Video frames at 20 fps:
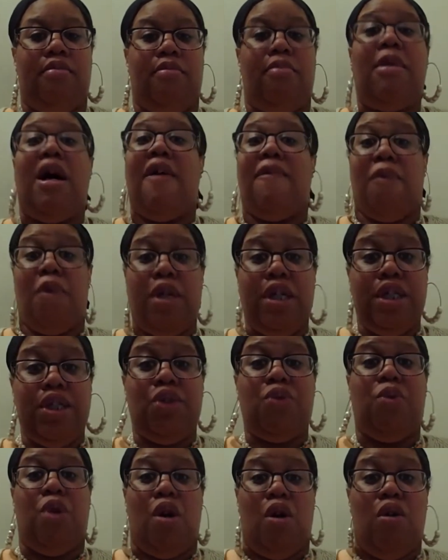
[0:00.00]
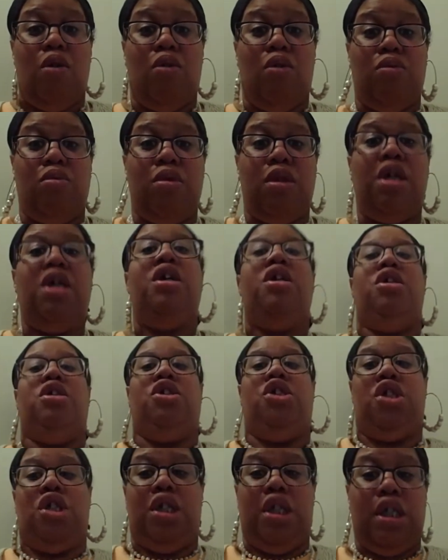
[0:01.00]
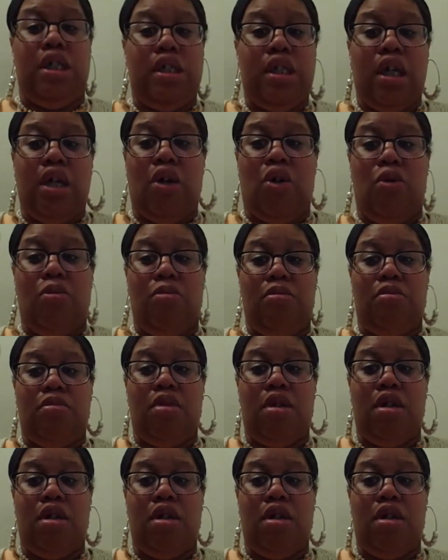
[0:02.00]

My friend is wrong. She needs help.